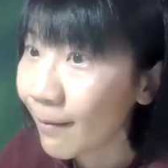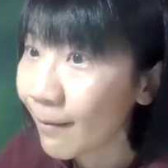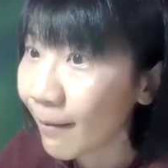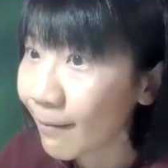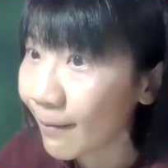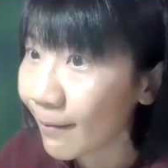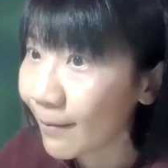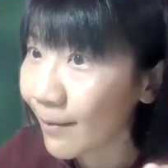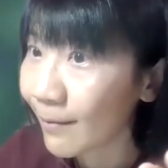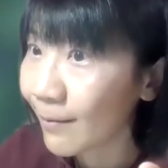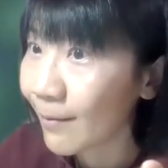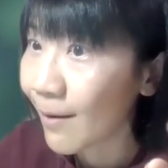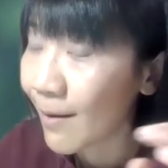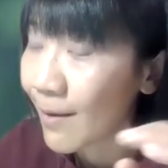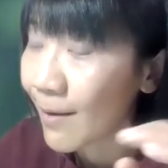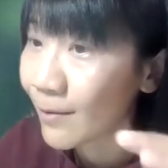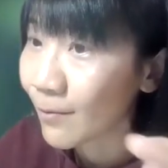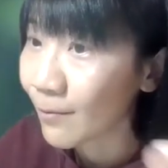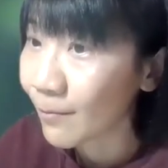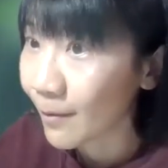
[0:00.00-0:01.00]
like in
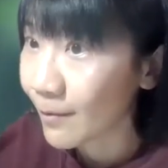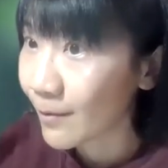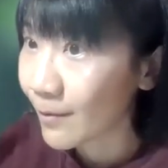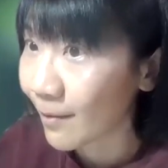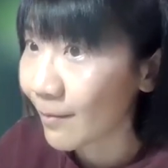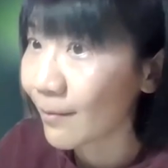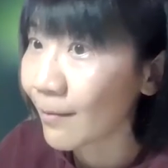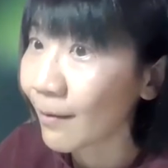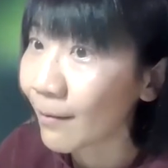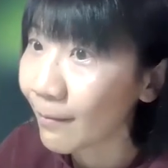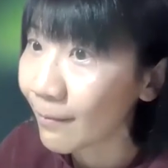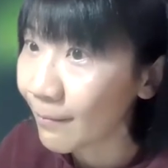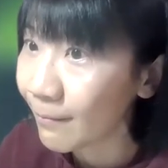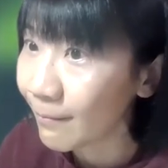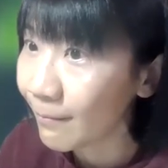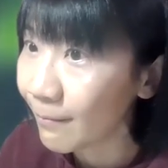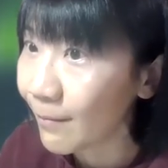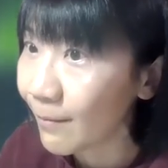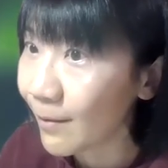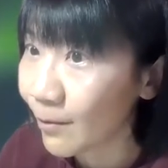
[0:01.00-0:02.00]
relation to
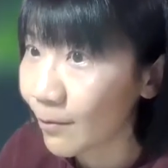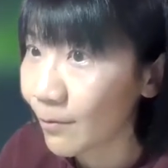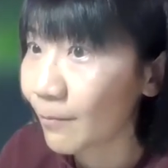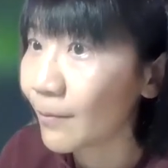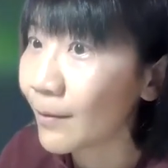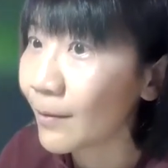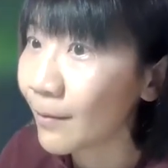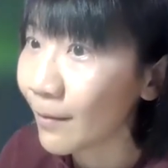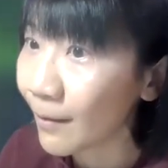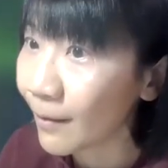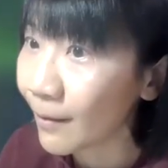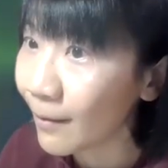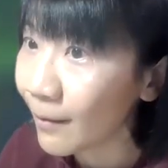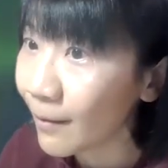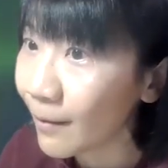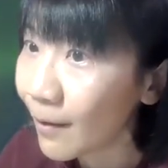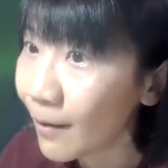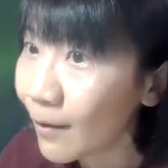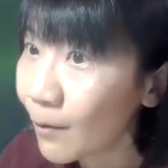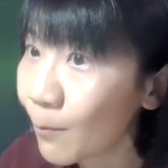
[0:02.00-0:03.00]
gender
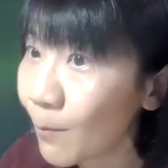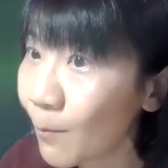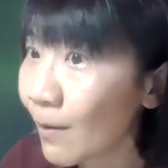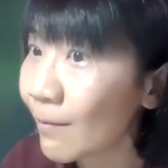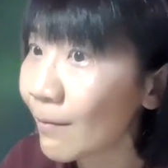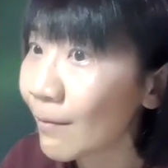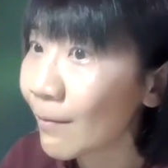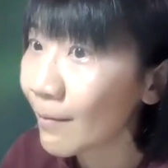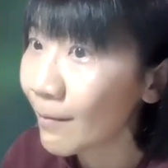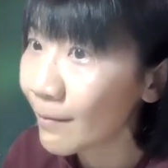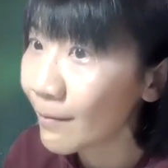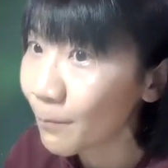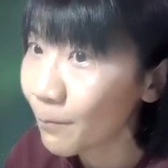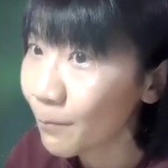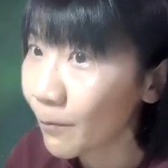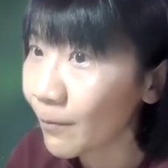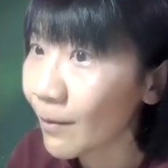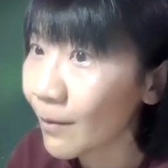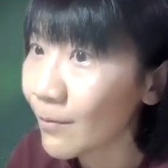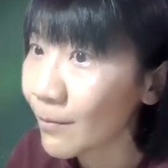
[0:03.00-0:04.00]
equality, workers'
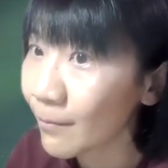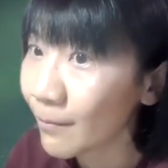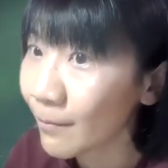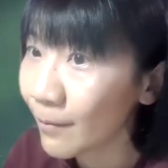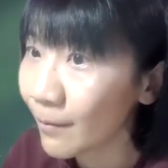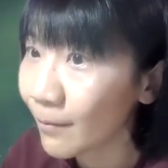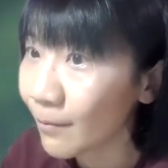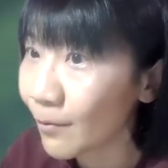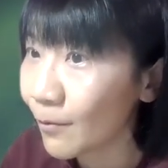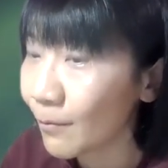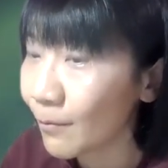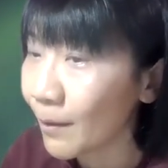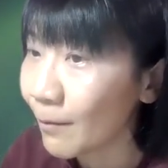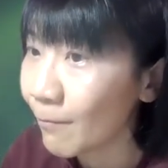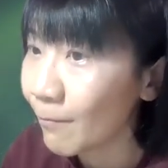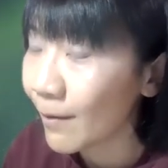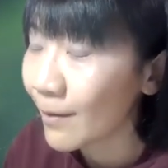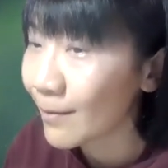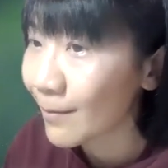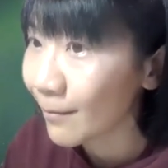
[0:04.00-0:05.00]
protection, and
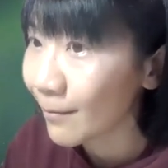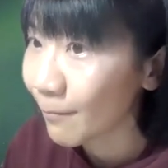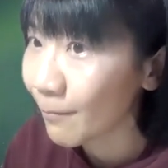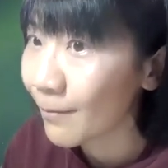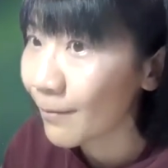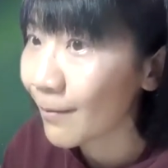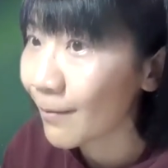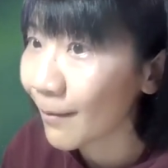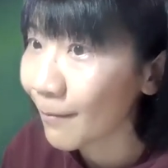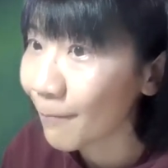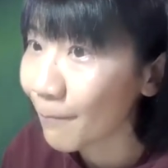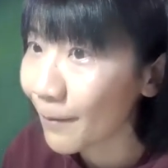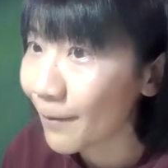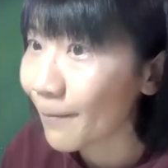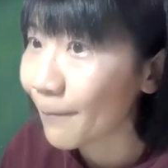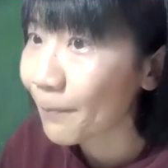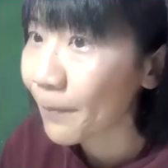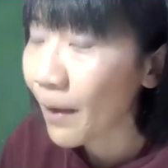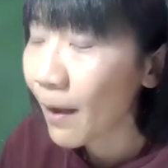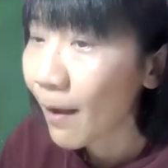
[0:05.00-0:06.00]
human rights and everything.
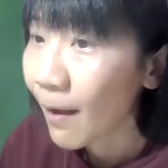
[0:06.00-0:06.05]
But